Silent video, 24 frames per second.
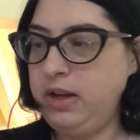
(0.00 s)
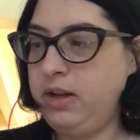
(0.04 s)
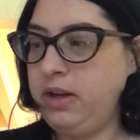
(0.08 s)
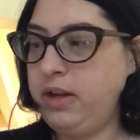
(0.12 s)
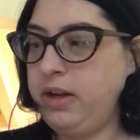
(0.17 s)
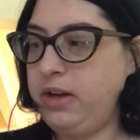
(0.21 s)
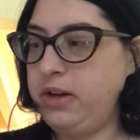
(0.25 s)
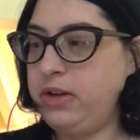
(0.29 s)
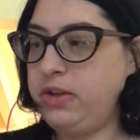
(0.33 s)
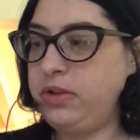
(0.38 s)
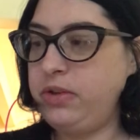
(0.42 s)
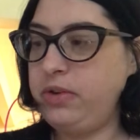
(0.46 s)

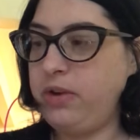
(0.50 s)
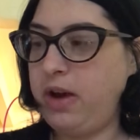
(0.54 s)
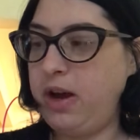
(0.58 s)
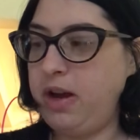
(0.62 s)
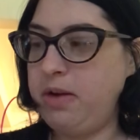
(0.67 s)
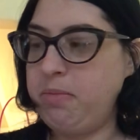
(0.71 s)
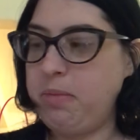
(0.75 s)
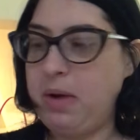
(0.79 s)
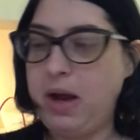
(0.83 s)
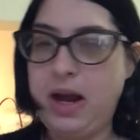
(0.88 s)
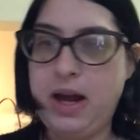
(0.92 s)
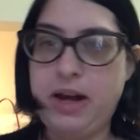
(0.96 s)
here to
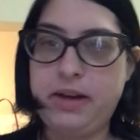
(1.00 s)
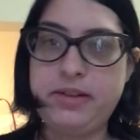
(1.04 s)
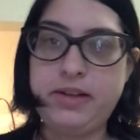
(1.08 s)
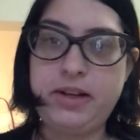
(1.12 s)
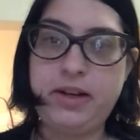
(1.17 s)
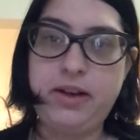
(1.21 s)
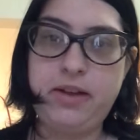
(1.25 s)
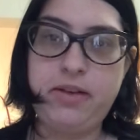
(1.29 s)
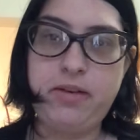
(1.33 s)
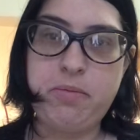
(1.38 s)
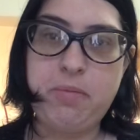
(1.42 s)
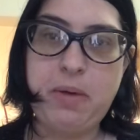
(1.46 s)
unbox
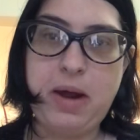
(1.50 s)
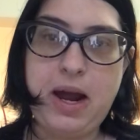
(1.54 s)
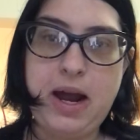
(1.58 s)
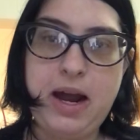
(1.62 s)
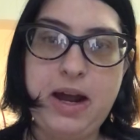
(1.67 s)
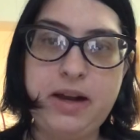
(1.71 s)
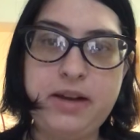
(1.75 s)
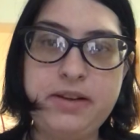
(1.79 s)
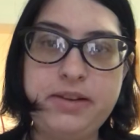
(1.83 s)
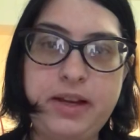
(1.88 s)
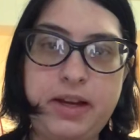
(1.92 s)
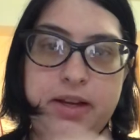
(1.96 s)
another
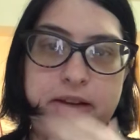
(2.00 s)
box.